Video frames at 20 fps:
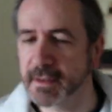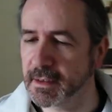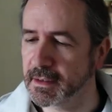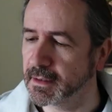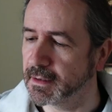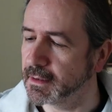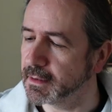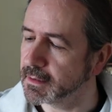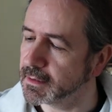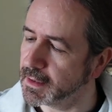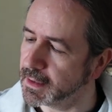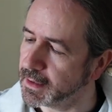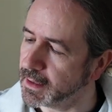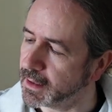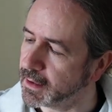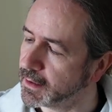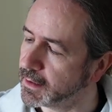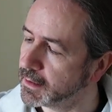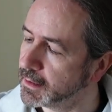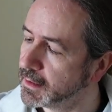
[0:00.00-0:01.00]
are they called? They
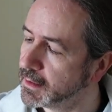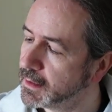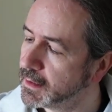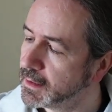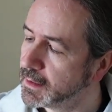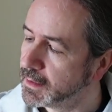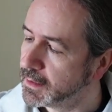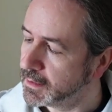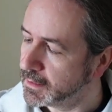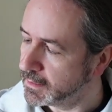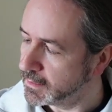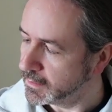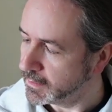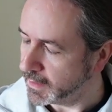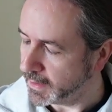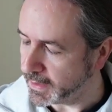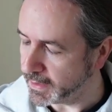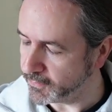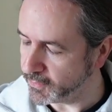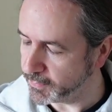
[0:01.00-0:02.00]
are
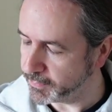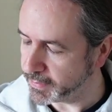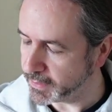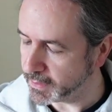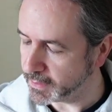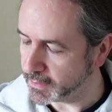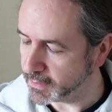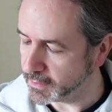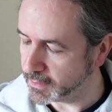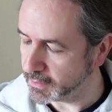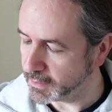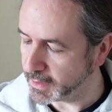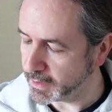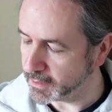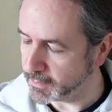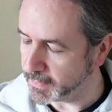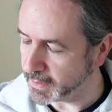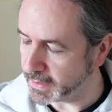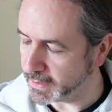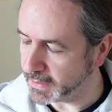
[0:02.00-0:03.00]
Harry Potter
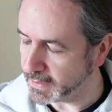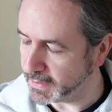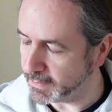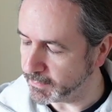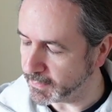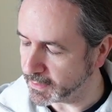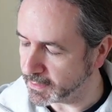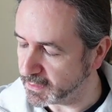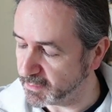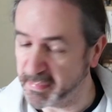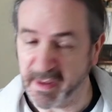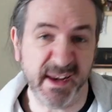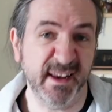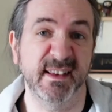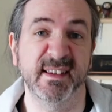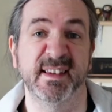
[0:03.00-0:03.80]
Hermione model paint